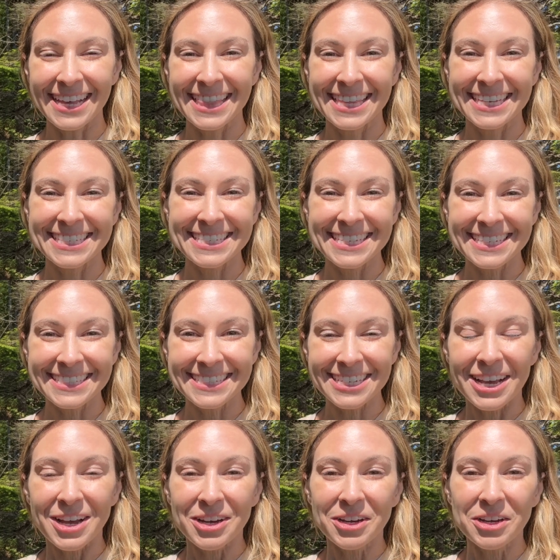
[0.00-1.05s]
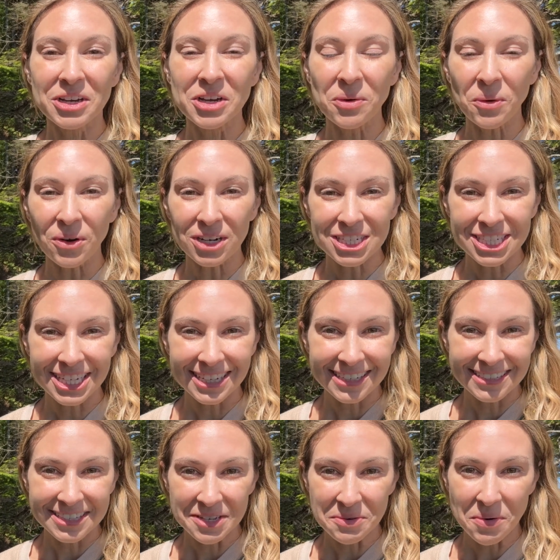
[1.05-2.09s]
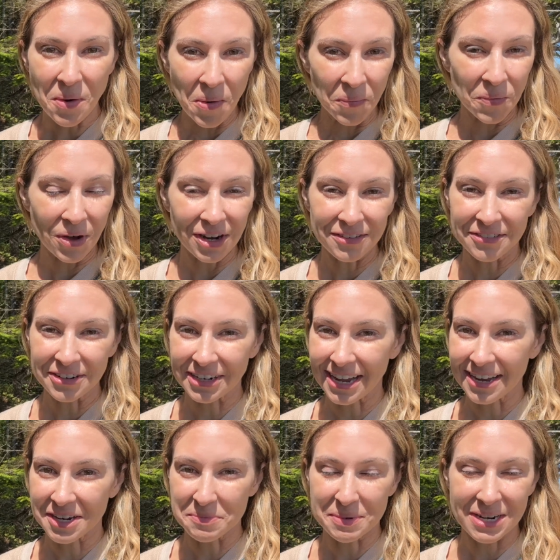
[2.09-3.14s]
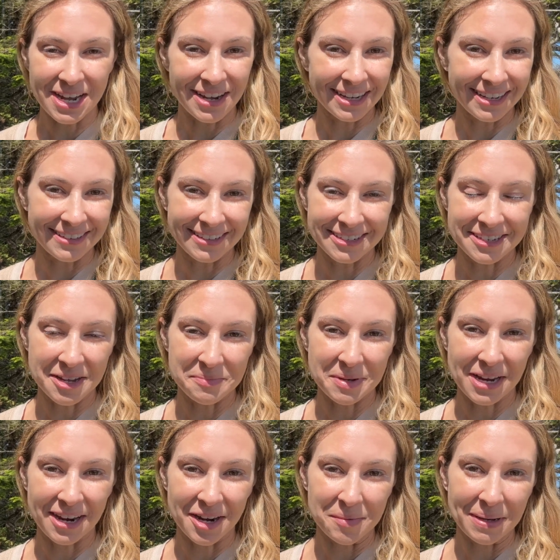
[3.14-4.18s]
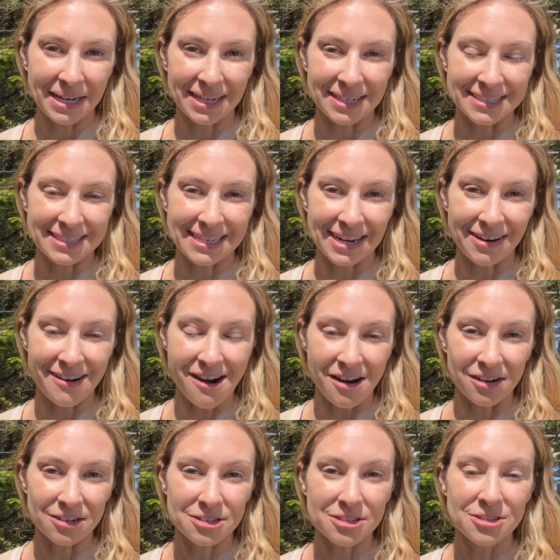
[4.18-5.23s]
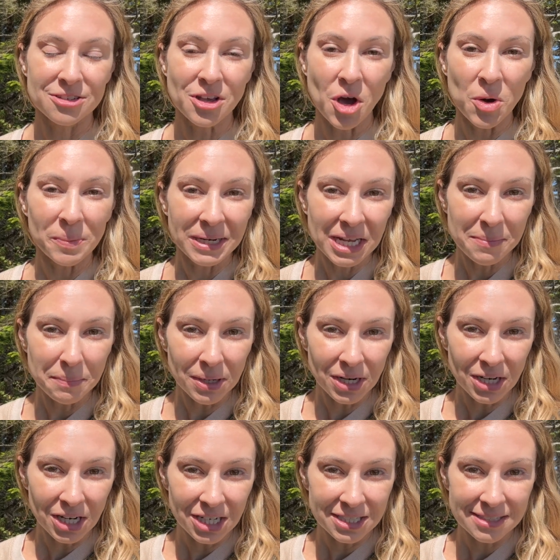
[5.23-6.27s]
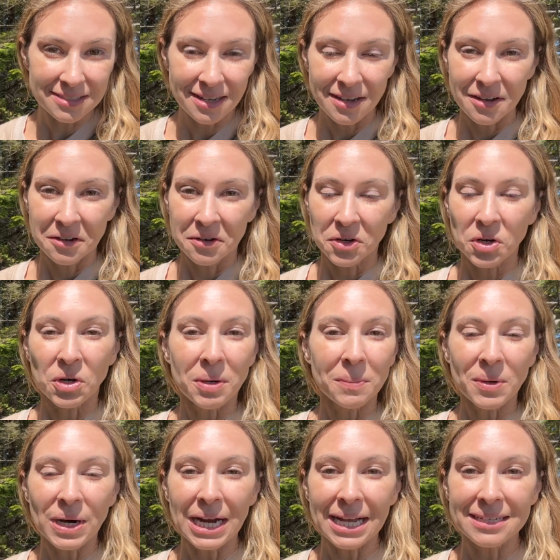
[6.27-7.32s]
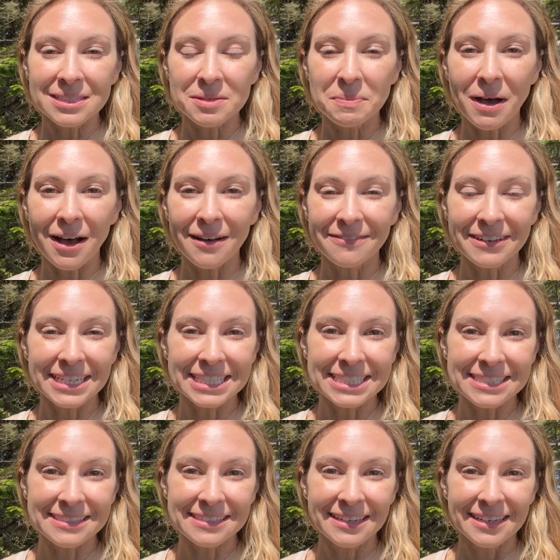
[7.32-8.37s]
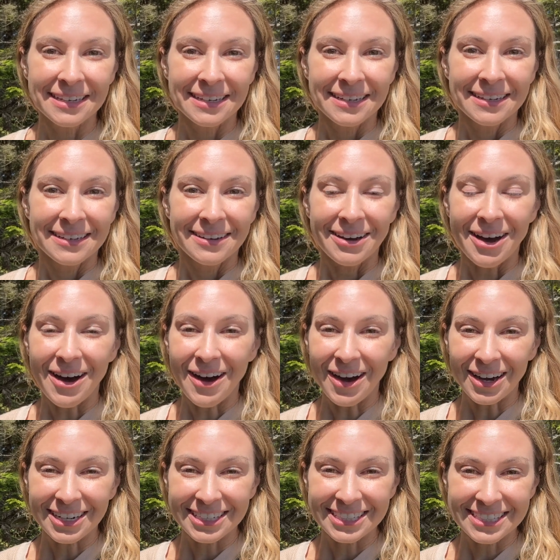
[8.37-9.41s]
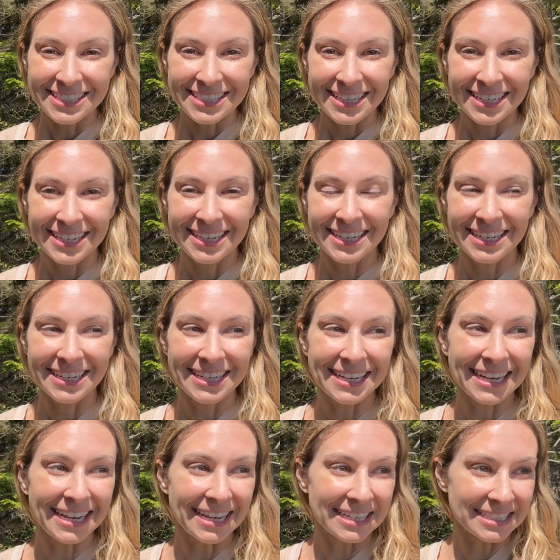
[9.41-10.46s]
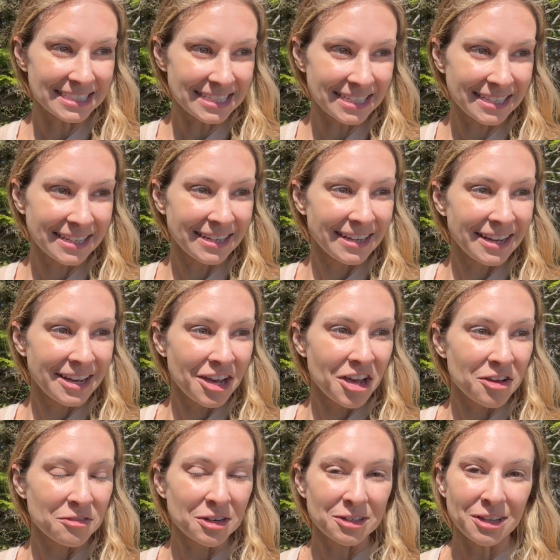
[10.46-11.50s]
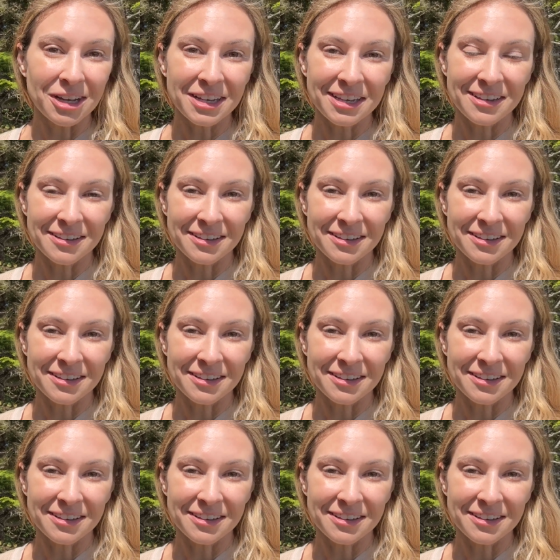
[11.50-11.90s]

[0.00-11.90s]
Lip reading: this is gorgeous. You won't want to forget your binoculars up here because there are so many birds, cormorants, puffins, hawks, and if you're lucky, you